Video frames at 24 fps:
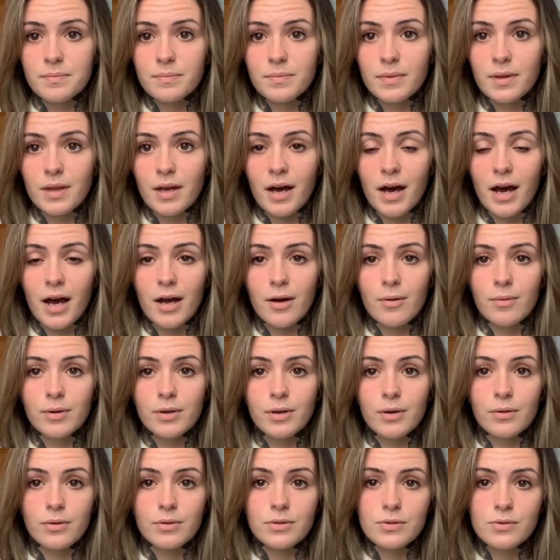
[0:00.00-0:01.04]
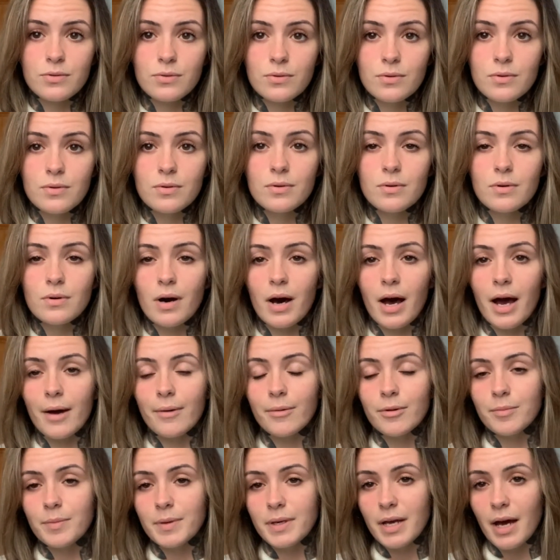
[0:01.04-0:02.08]
I would go to school, I
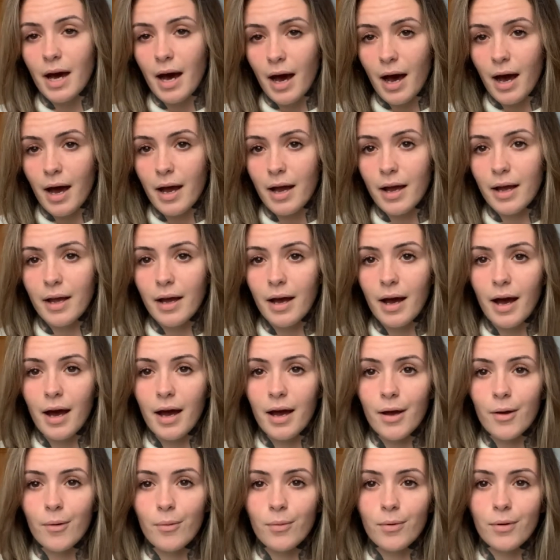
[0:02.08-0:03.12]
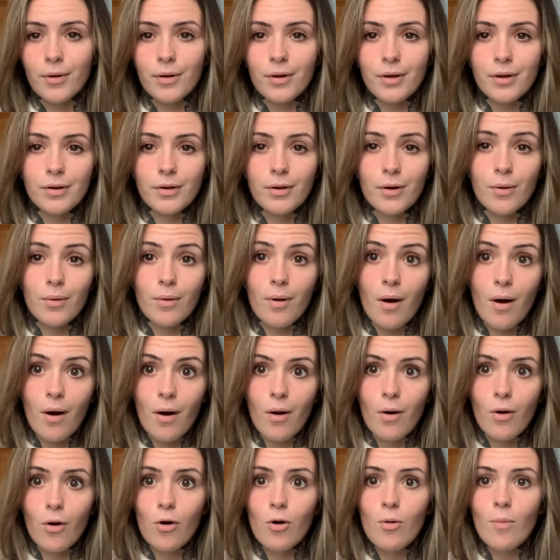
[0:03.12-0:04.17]
would be high. I would go
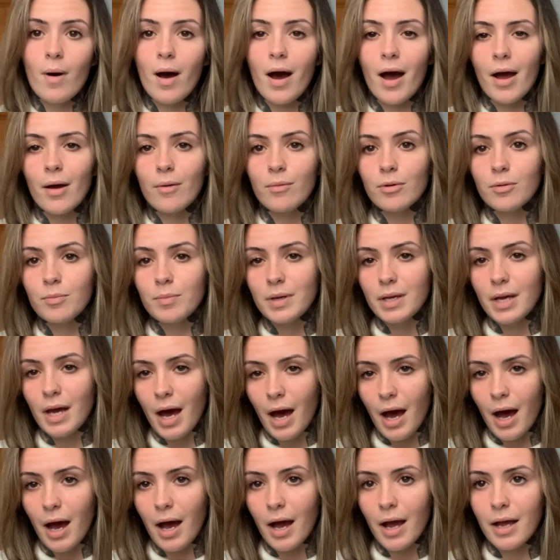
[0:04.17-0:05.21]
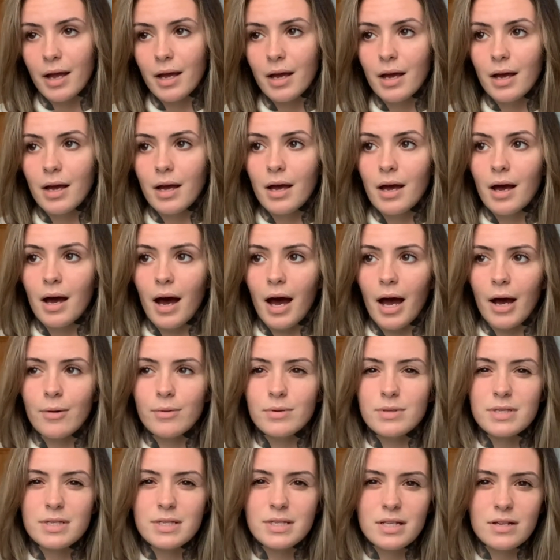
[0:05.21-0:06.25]
home, I would be high. I
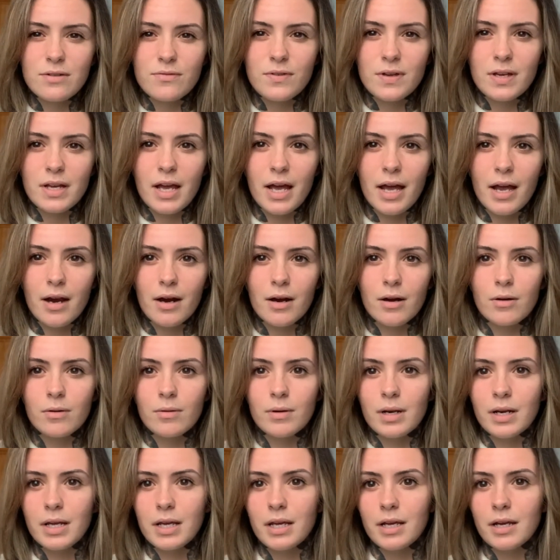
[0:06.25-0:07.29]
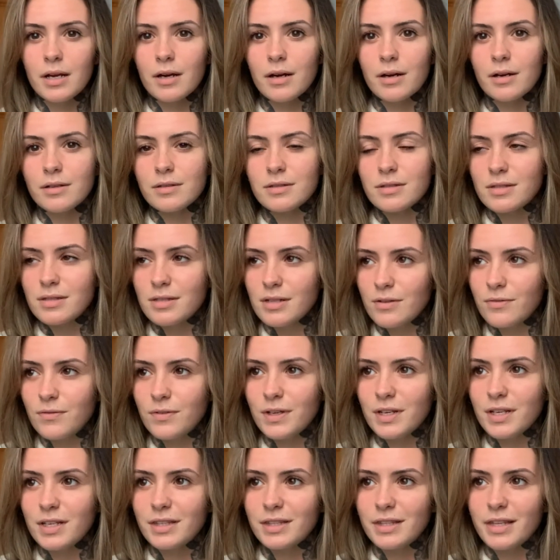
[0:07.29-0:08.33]
was sniffing heroin here and
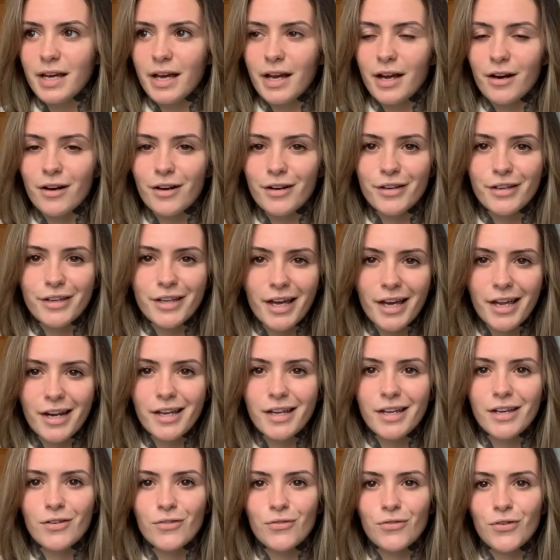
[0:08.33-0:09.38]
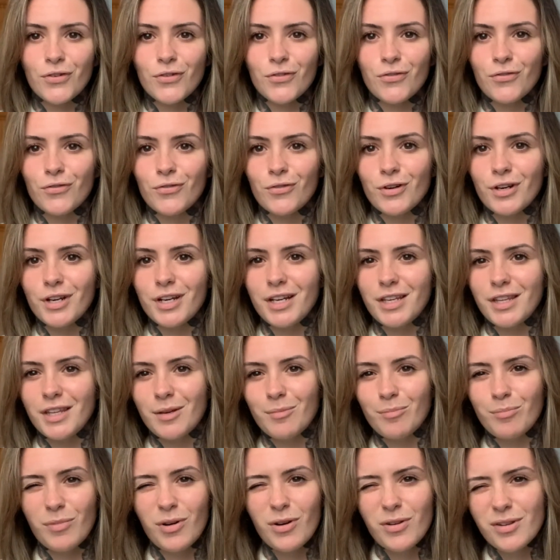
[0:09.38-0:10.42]
sniffing it there and getting it for free and
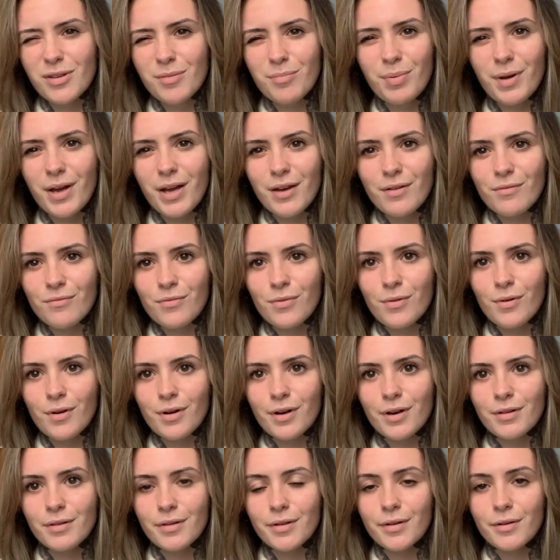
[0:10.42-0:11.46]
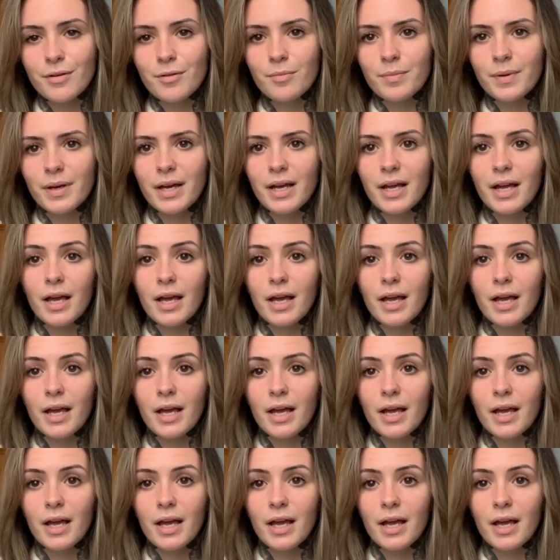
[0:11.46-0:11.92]
then only paying for it a little bit.